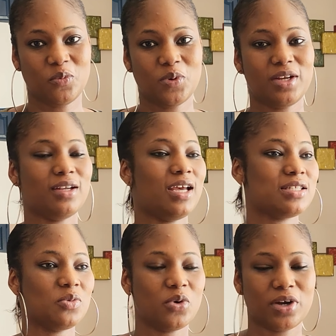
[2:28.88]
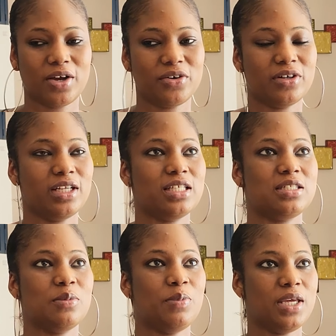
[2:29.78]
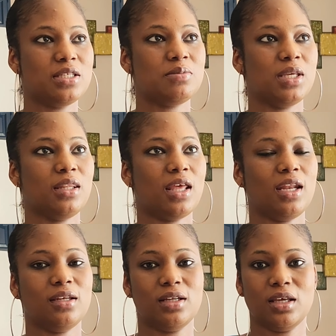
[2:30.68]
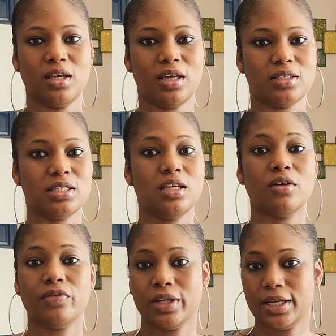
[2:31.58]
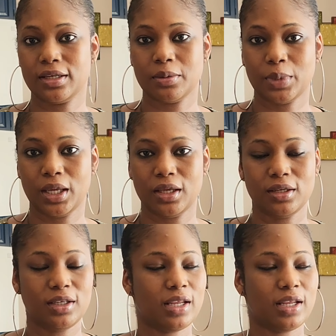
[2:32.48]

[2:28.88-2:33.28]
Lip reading: Whether it has a walkout or not, it's a basement that has enough light coming in.